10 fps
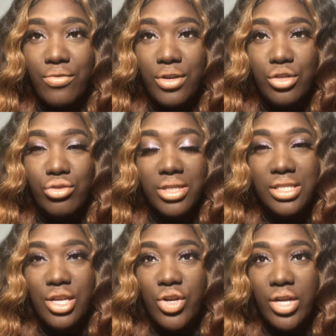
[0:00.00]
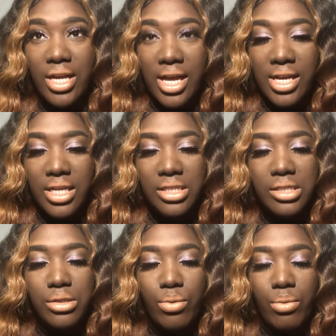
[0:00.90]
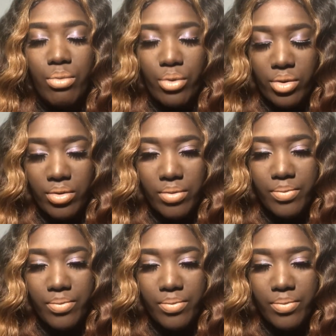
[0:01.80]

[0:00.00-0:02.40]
and trusting your gut is so important.